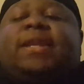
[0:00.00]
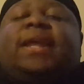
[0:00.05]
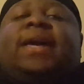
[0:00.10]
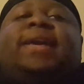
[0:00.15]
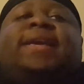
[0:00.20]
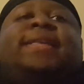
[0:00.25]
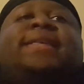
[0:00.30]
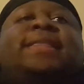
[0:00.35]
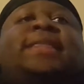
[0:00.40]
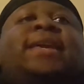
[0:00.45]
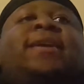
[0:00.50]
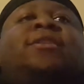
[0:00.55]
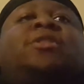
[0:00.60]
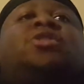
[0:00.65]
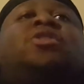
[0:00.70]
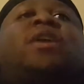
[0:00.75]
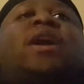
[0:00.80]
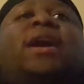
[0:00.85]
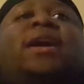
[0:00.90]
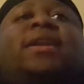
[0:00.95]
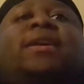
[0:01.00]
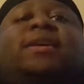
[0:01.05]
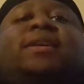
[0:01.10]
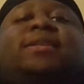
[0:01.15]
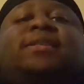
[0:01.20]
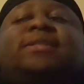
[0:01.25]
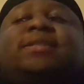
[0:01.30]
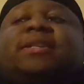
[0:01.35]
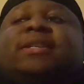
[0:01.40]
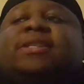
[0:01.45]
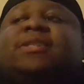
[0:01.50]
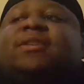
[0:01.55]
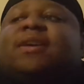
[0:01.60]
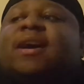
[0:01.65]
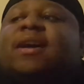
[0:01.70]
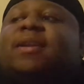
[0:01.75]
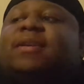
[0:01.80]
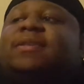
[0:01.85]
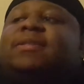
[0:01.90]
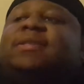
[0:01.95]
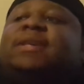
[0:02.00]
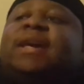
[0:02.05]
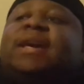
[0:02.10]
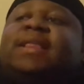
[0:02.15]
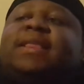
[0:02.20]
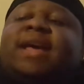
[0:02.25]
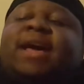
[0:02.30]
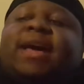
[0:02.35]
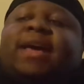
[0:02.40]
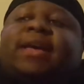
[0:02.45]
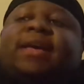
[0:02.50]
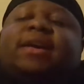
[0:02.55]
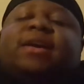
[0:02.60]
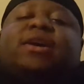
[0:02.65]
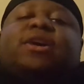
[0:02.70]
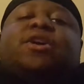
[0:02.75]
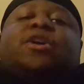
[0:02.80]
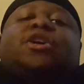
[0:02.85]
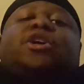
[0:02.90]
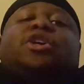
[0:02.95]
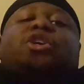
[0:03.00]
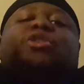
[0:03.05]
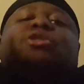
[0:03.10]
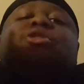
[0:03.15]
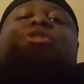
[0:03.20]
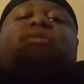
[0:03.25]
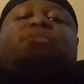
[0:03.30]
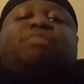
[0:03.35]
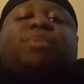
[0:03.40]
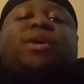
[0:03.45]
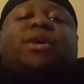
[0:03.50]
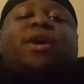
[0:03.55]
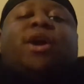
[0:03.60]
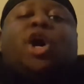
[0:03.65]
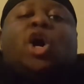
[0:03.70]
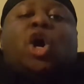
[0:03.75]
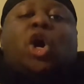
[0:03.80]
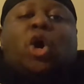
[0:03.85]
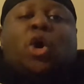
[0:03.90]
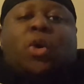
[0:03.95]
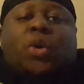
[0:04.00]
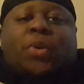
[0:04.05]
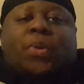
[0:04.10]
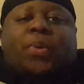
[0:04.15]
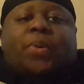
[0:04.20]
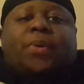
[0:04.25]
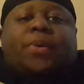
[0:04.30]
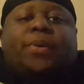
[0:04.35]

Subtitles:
Like, it's trying to say that you should be a hoe,